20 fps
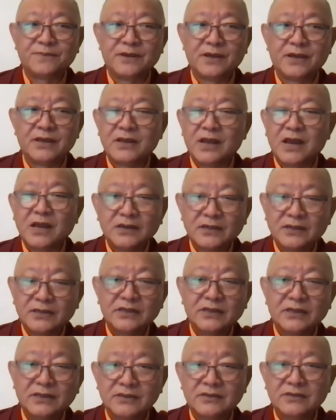And
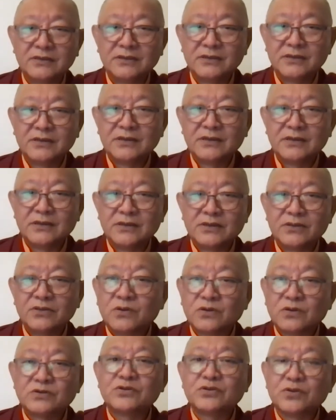another,
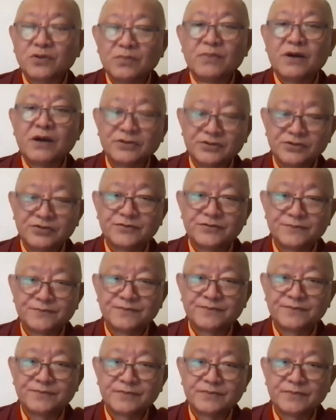not so much.
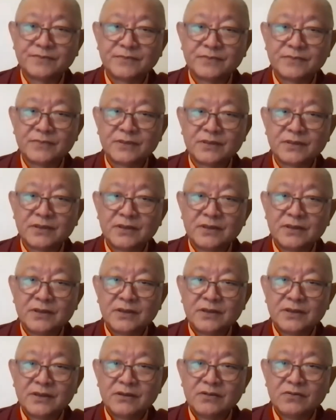
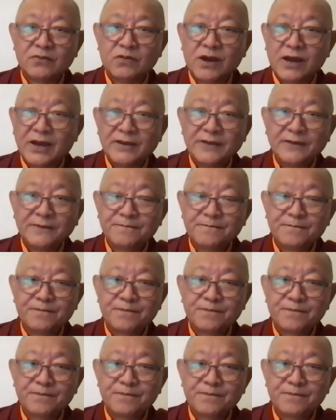Why?